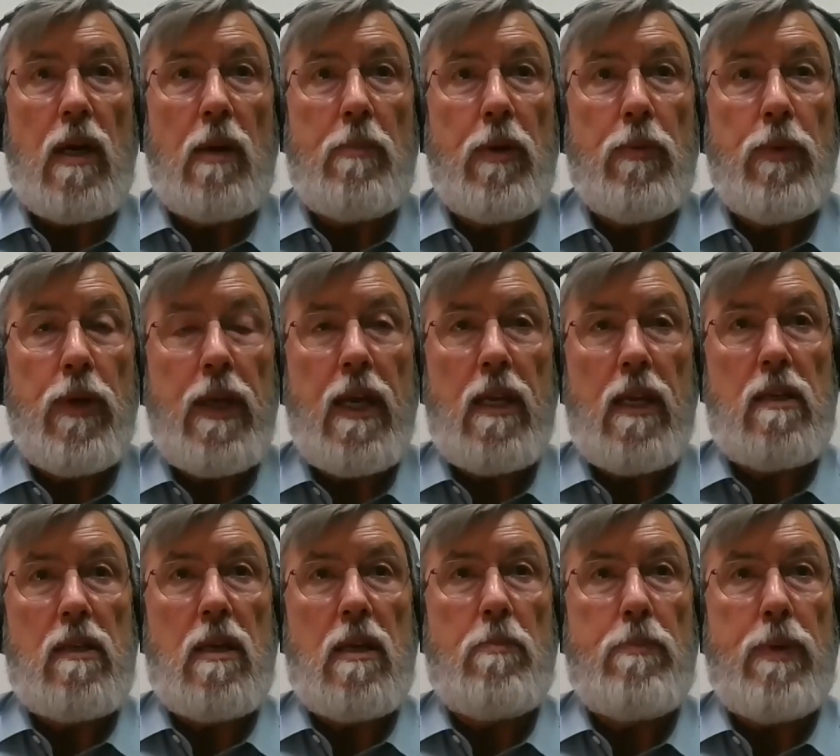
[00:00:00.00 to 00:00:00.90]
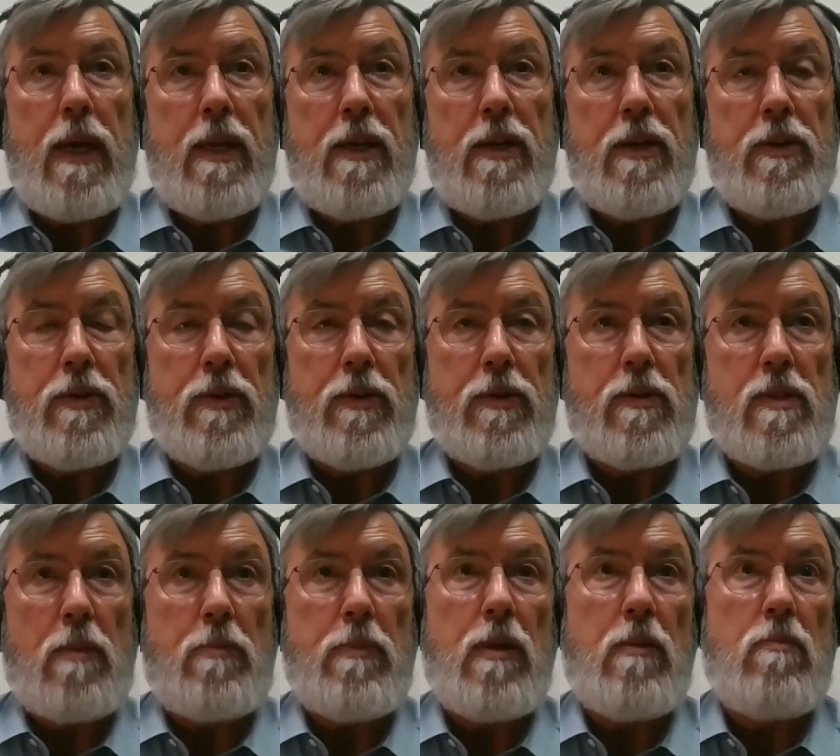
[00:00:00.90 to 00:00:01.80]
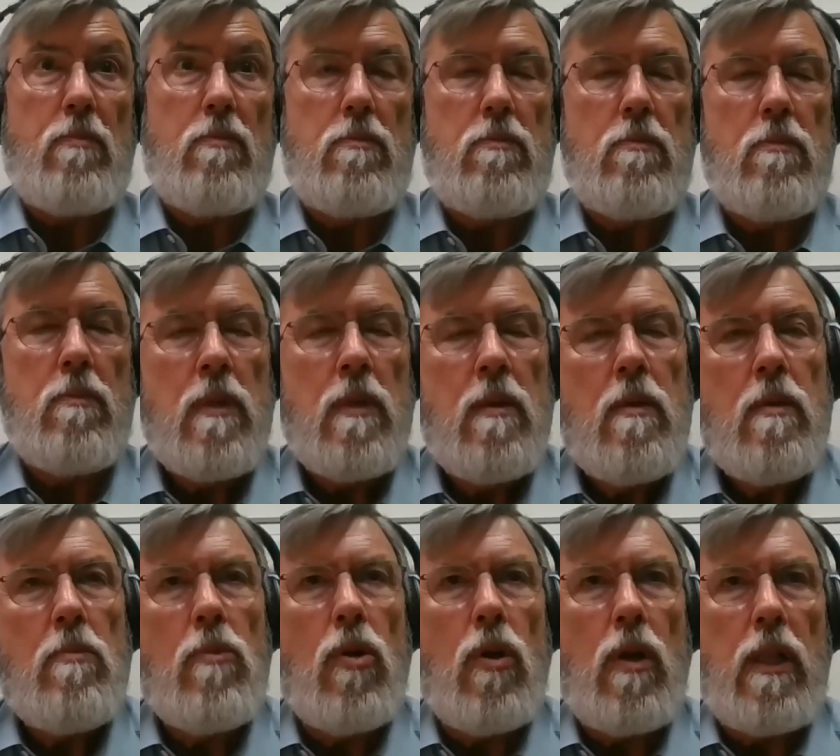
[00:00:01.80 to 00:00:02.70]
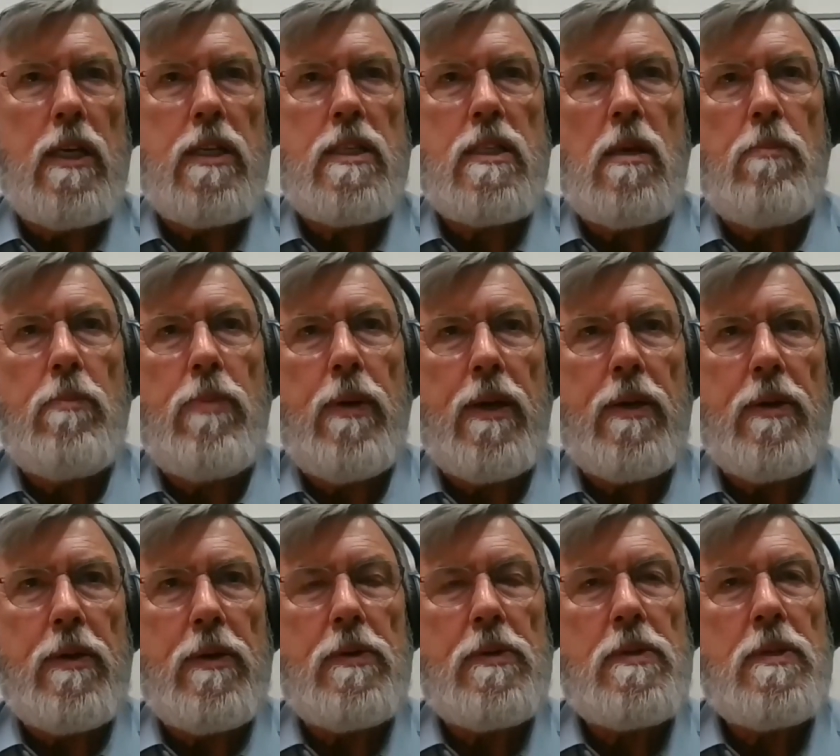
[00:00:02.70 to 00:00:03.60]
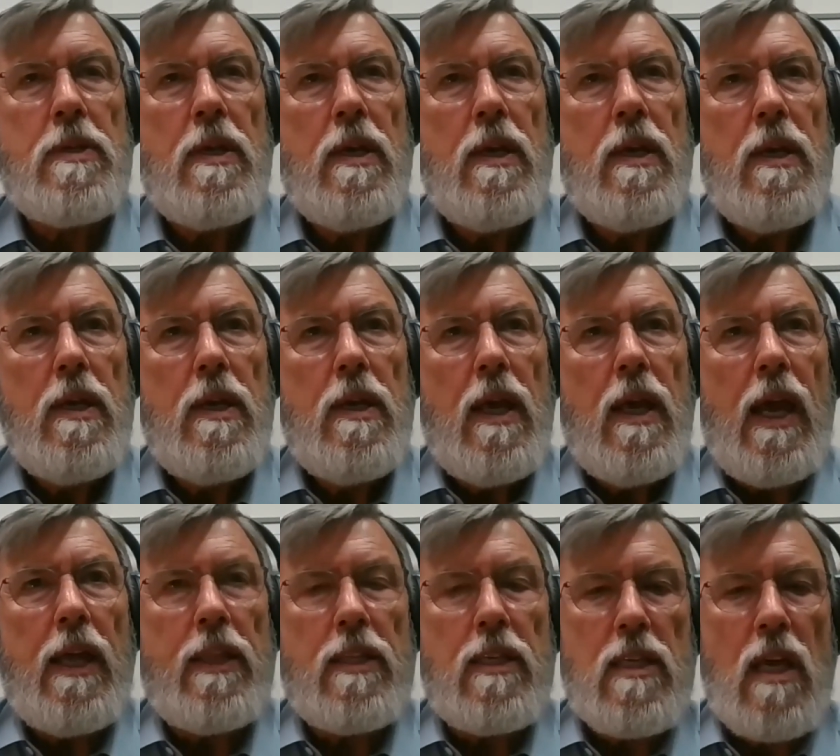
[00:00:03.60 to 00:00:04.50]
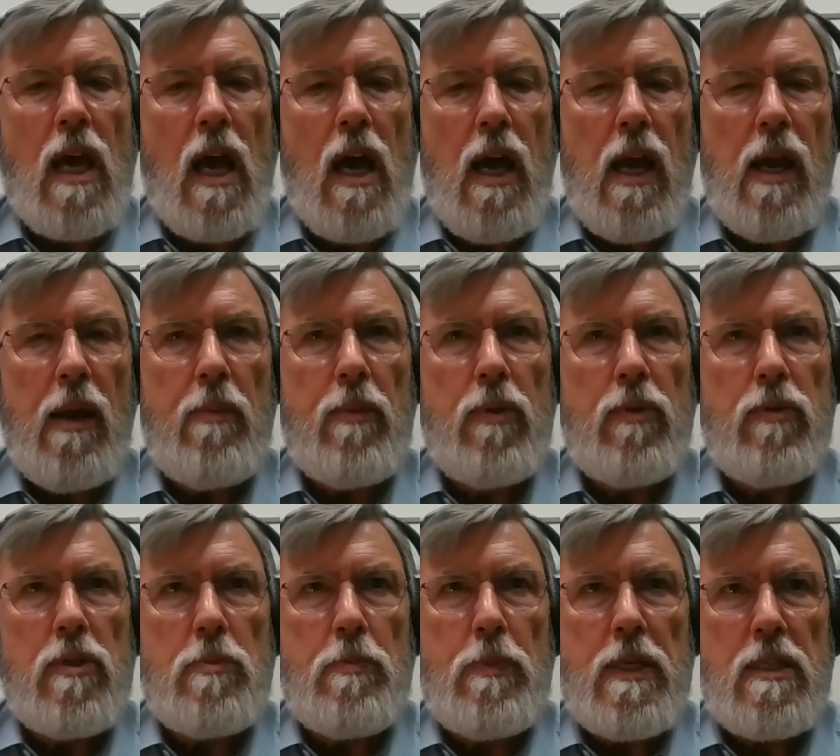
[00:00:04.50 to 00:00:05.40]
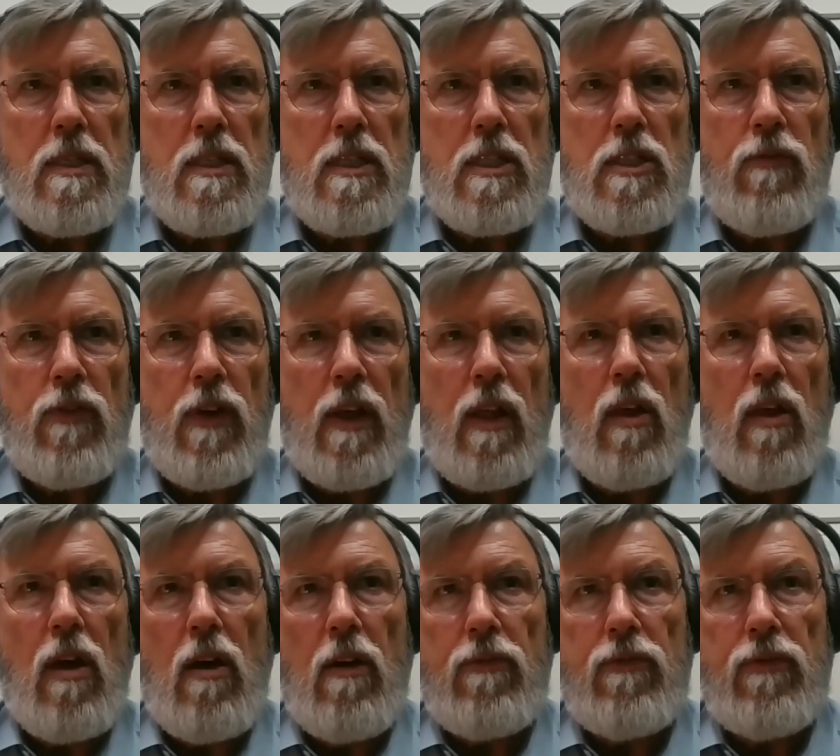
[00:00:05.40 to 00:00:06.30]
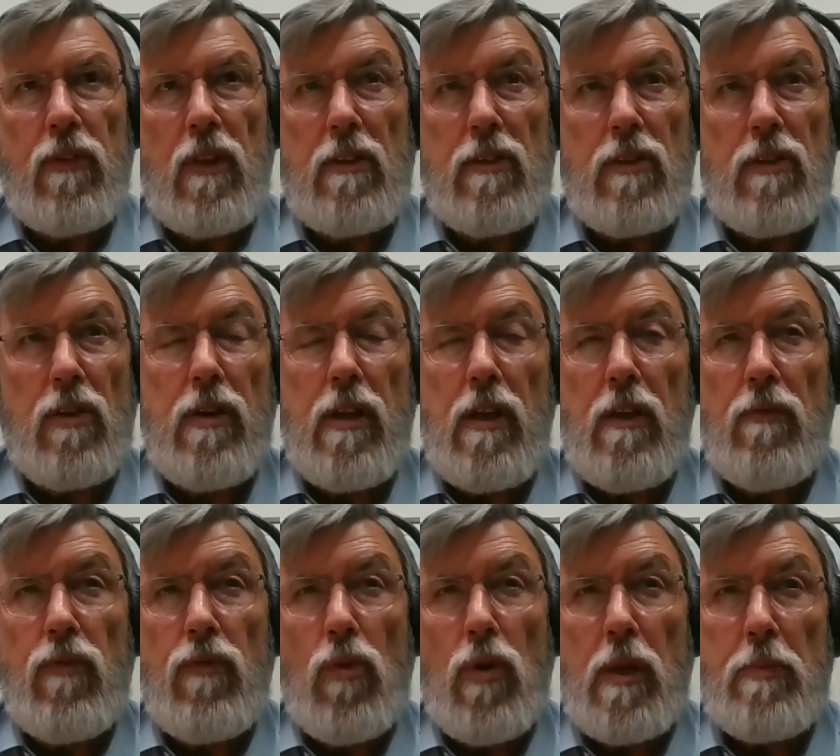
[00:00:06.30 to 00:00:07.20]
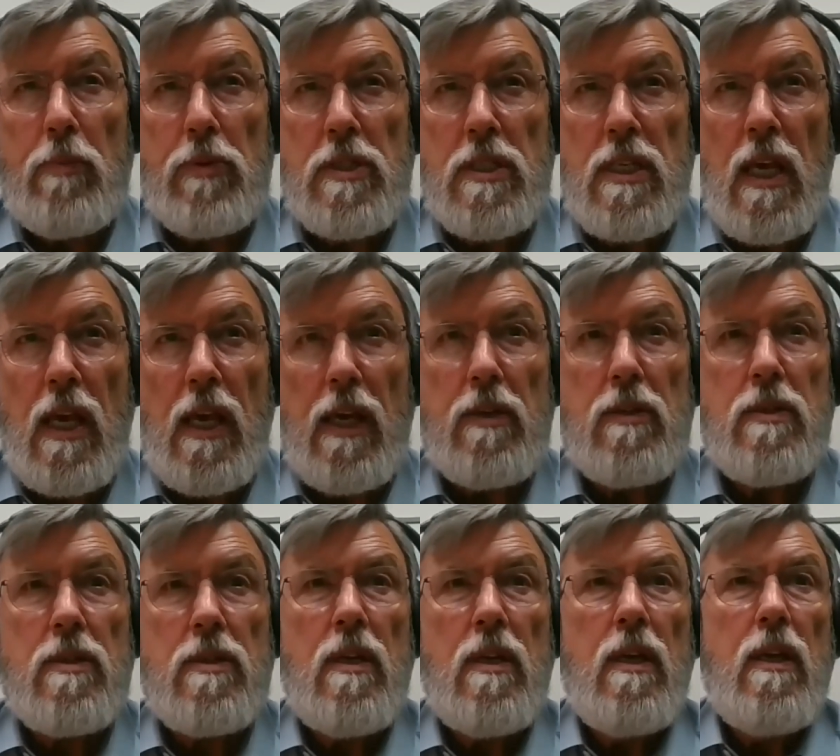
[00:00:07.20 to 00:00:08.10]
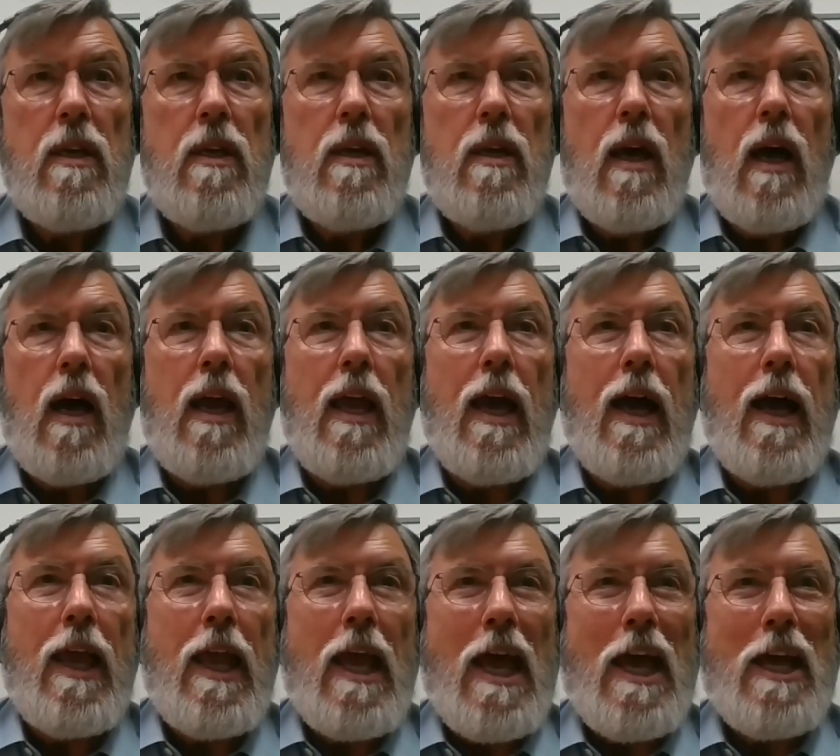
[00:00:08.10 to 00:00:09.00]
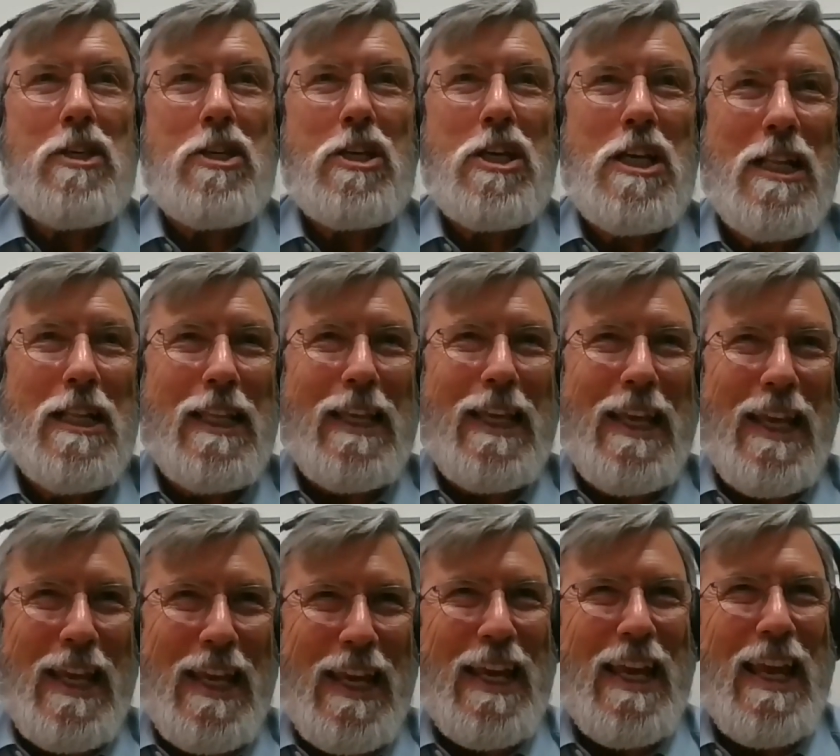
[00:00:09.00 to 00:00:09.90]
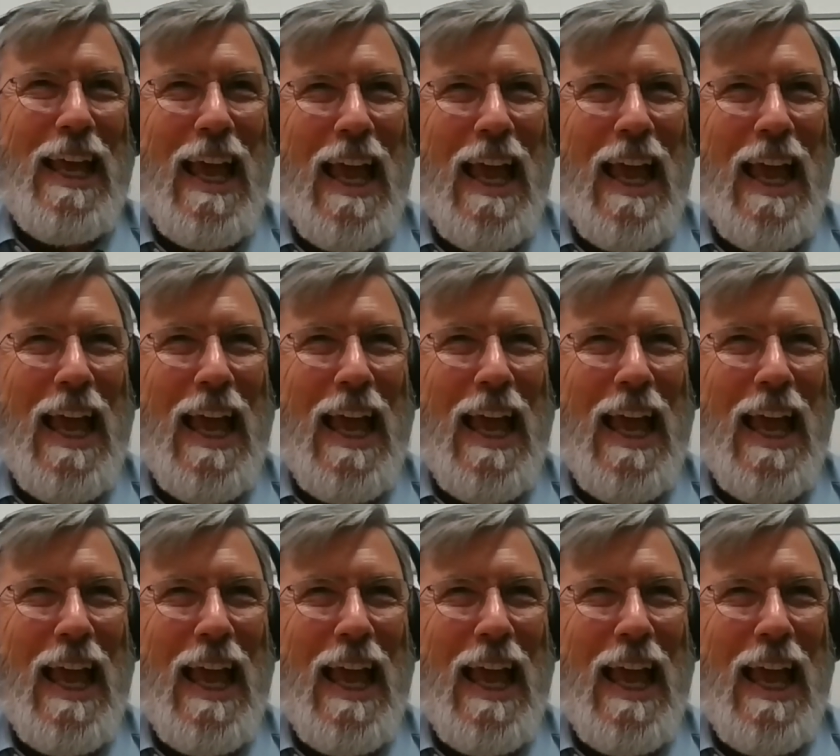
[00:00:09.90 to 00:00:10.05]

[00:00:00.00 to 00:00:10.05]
i mean we had competitors i mean more or less competitors at the time whose business fell off like 30 and 40 percent. I, I actually,